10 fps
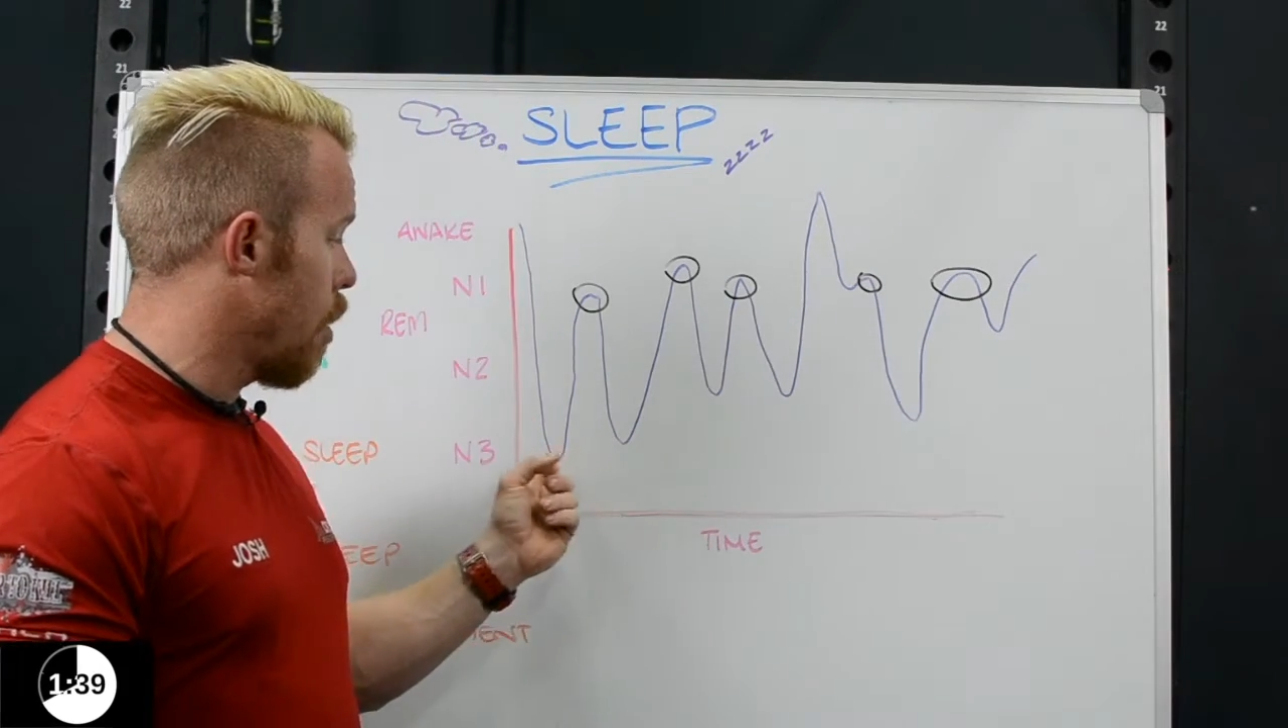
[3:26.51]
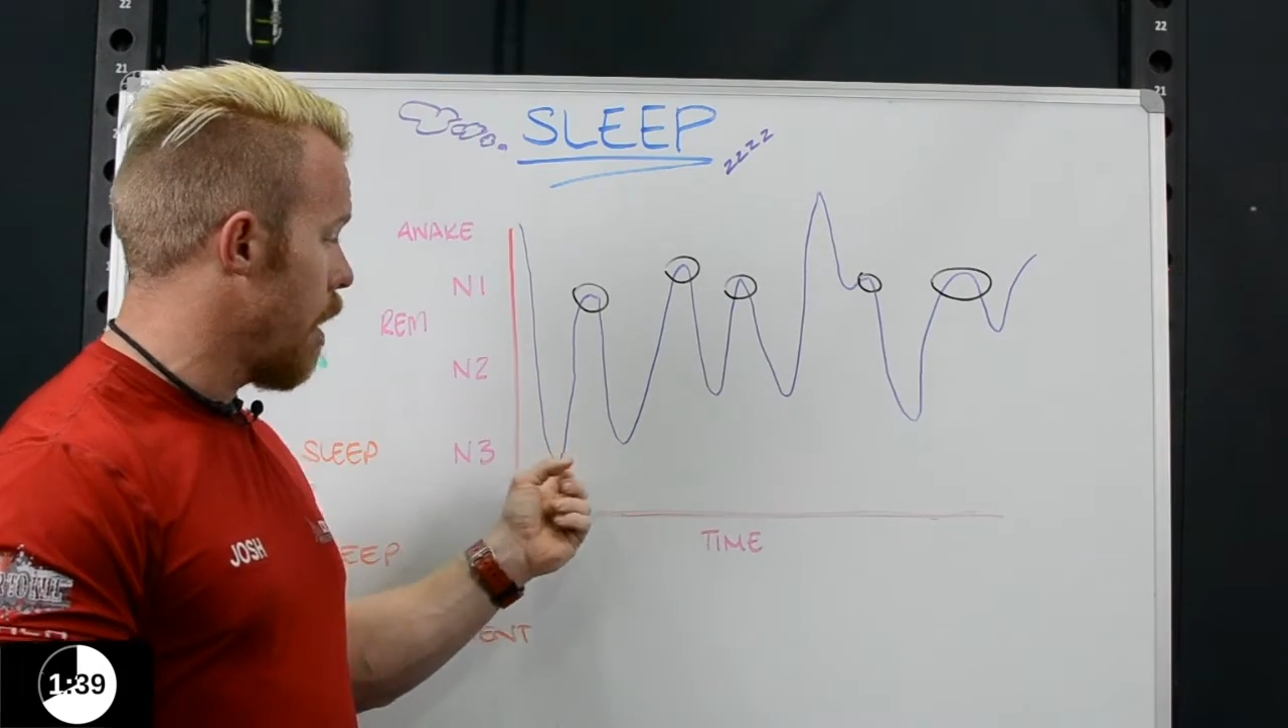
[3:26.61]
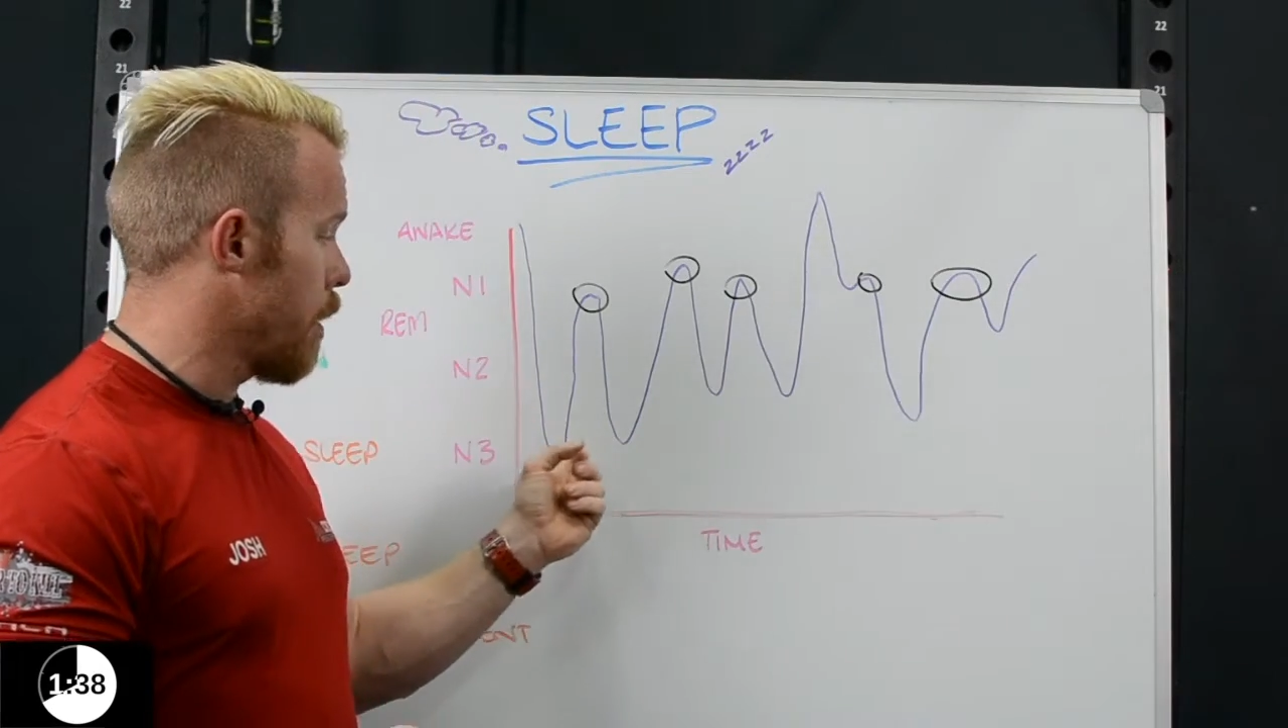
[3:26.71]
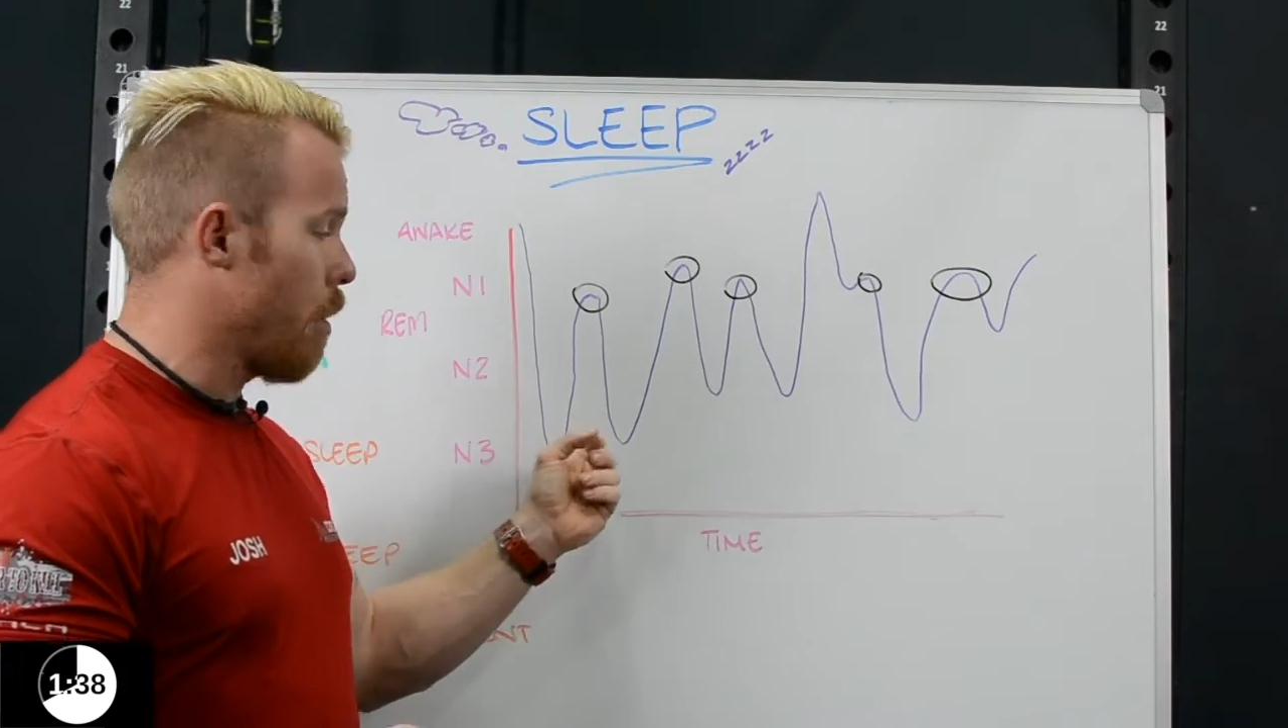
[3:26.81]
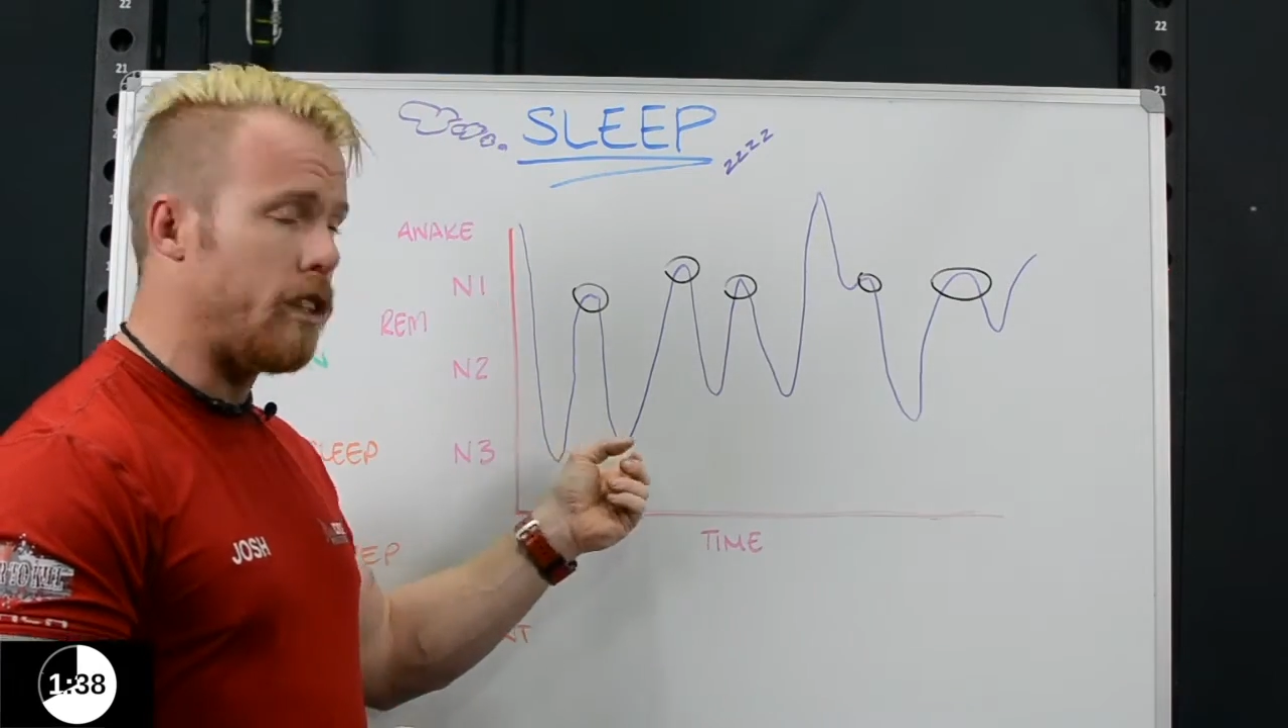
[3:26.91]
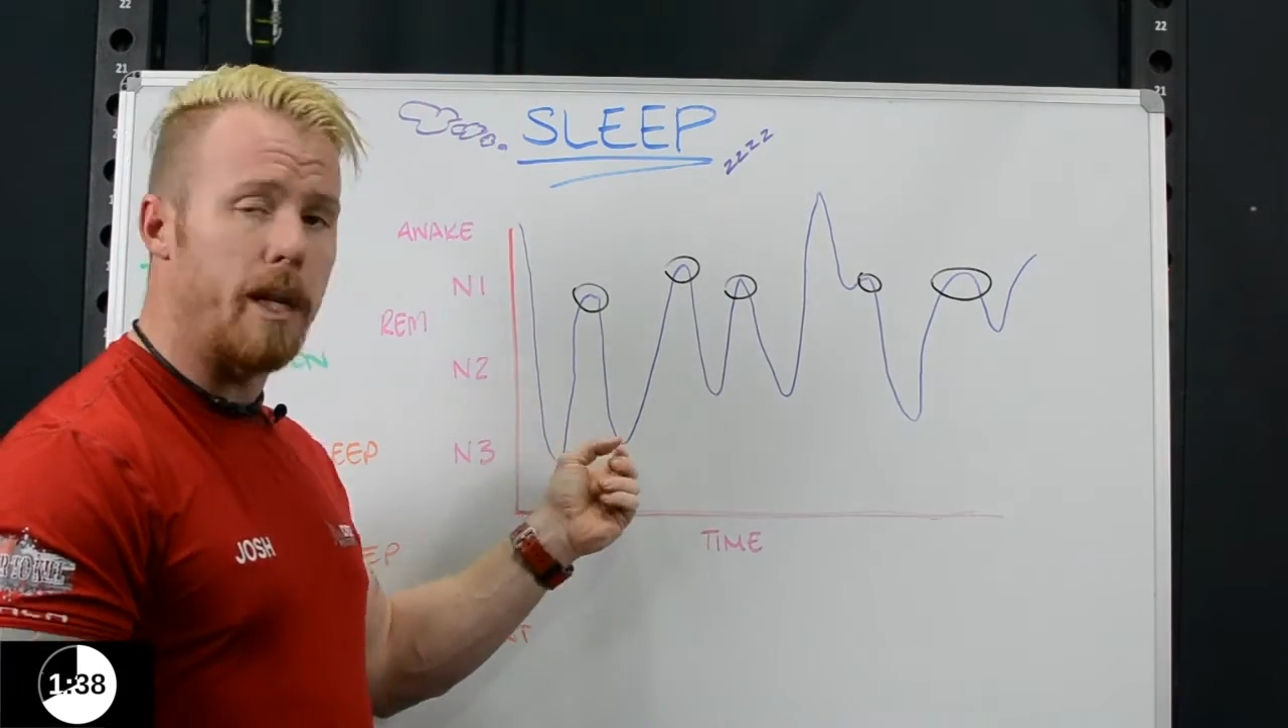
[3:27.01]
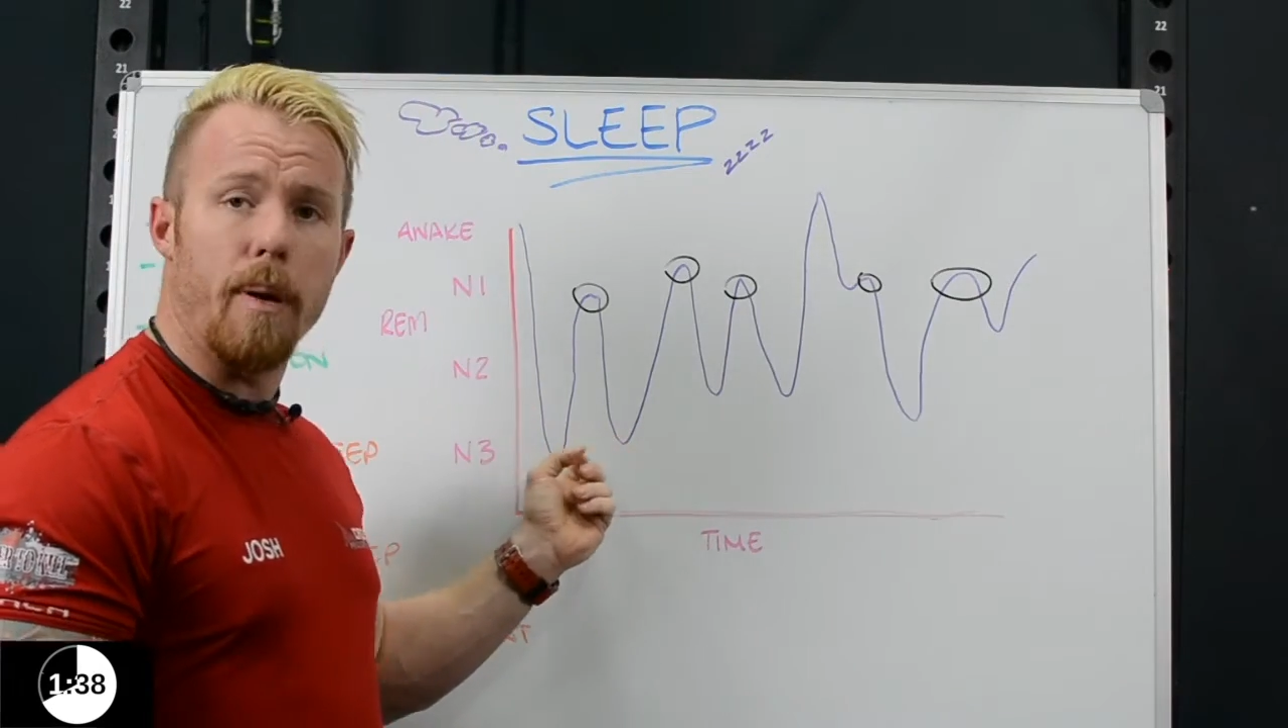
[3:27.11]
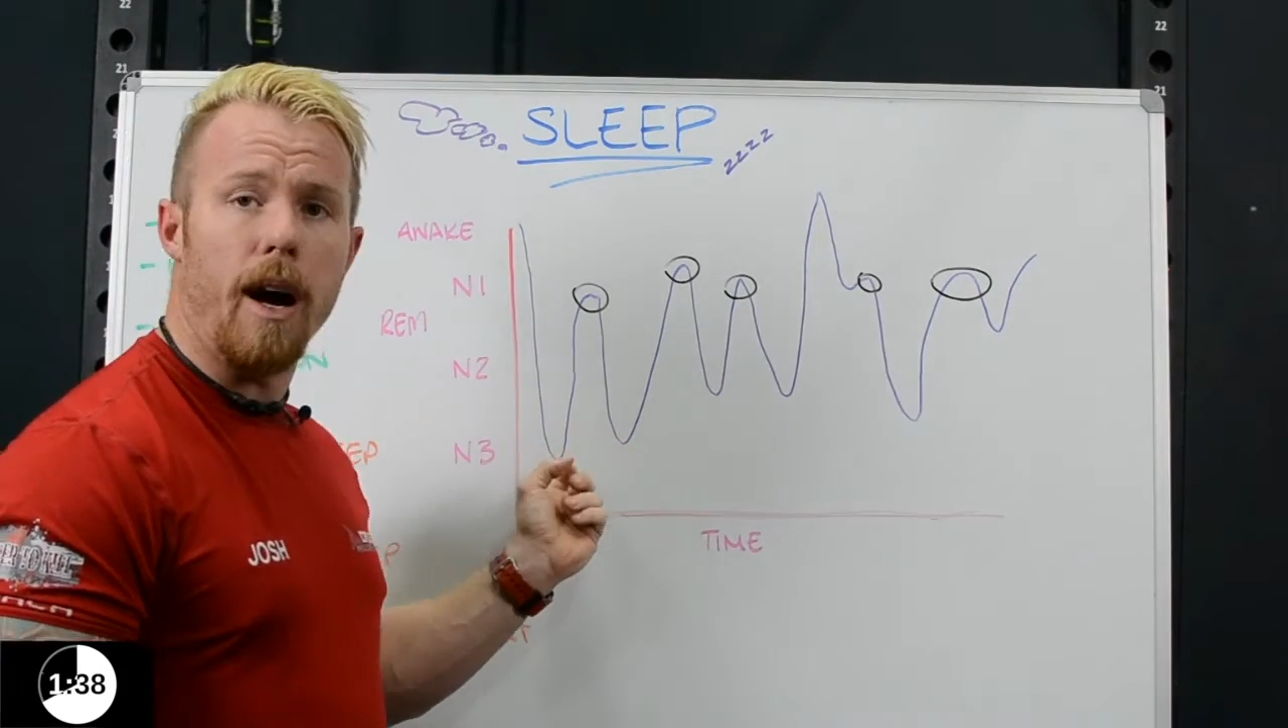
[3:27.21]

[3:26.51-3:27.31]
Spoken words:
diagnostic